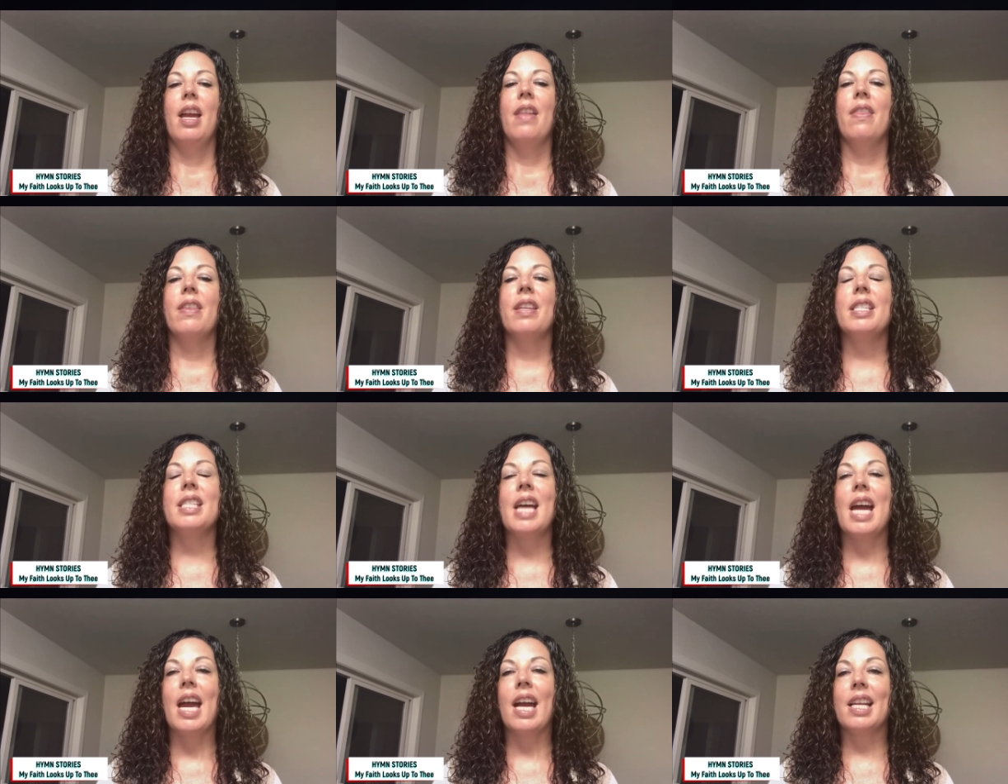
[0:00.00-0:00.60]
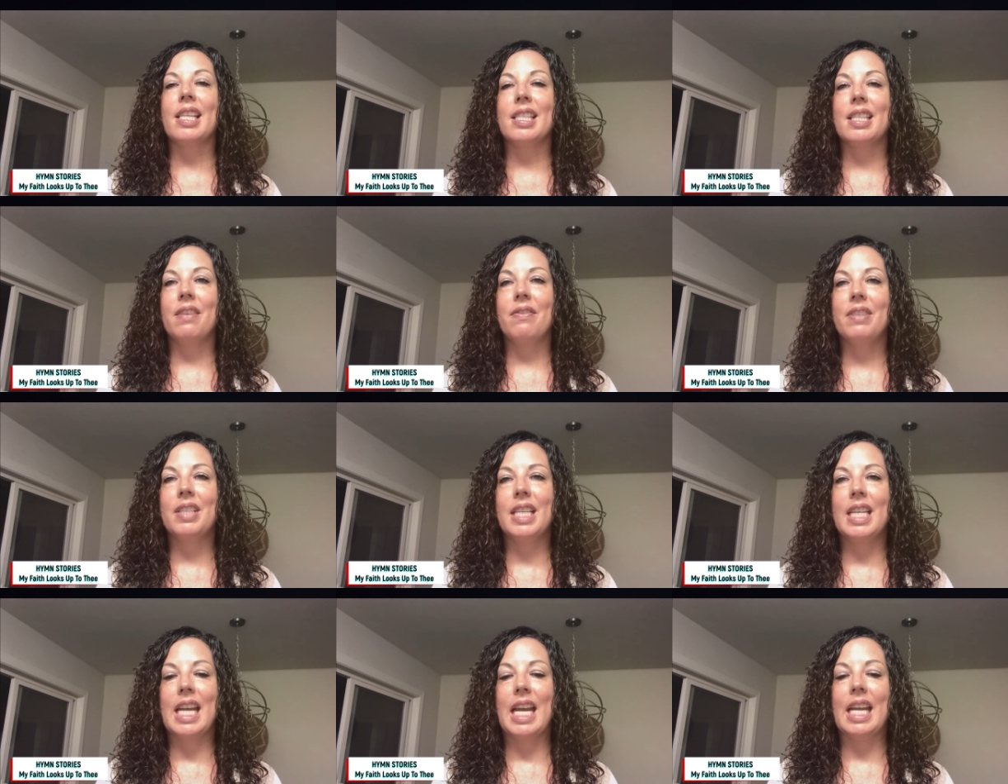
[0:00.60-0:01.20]
The text of
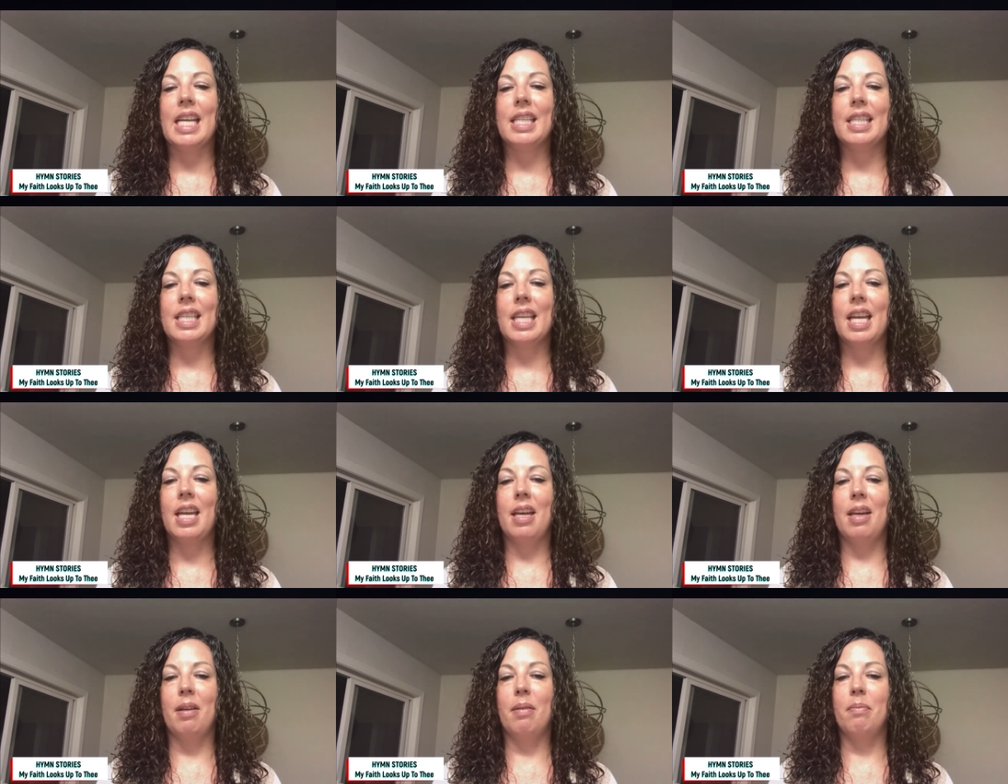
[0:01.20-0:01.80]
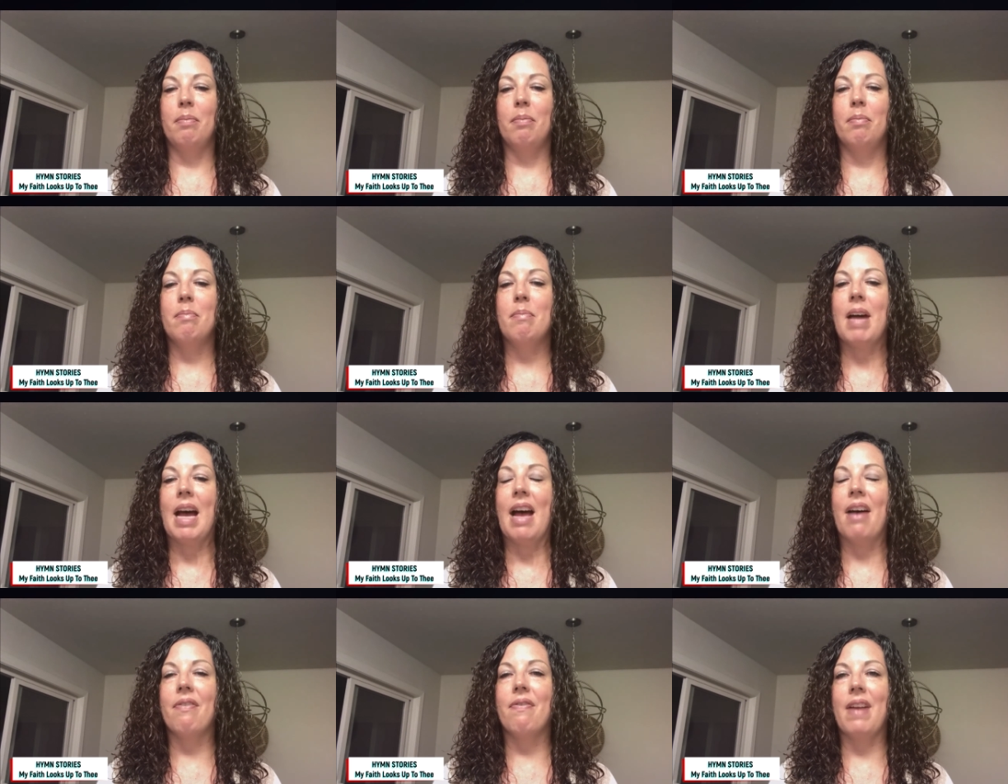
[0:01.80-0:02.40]
today's hymn,
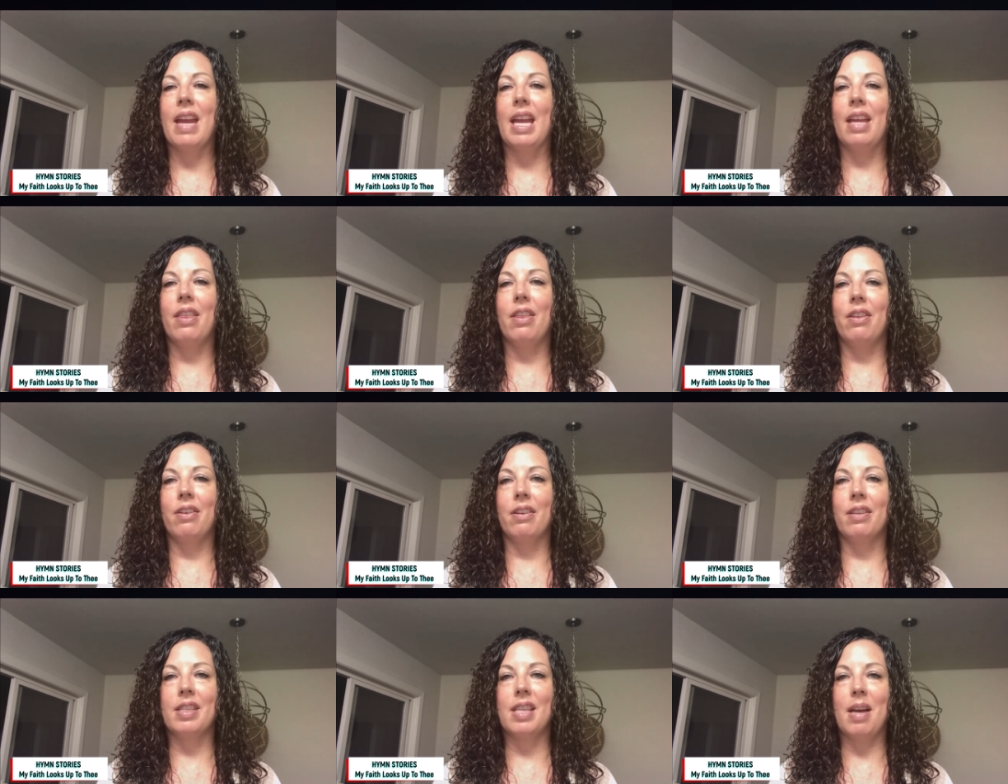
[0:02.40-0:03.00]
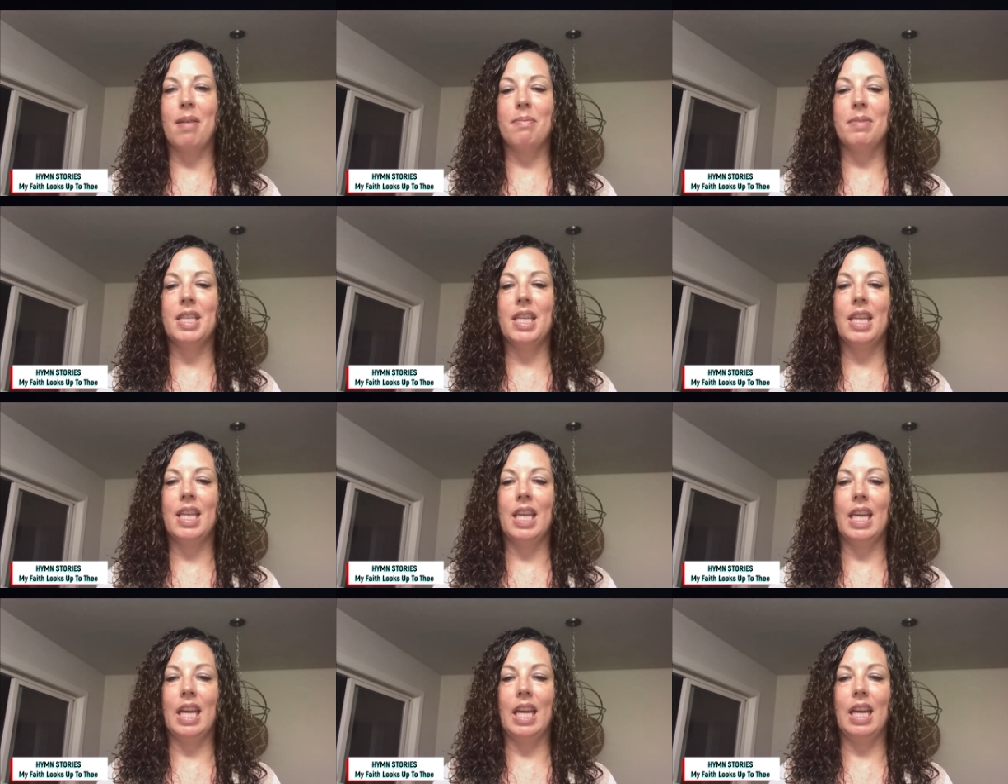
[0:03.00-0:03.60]
My Faith Looks Up to
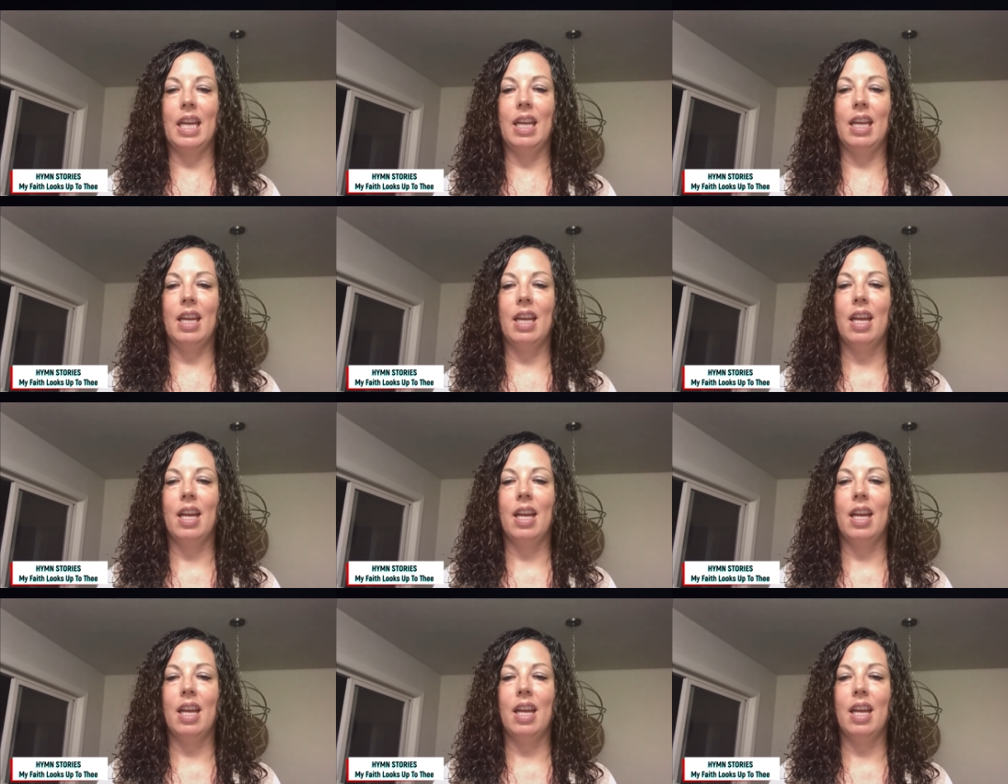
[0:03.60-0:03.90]
Thee,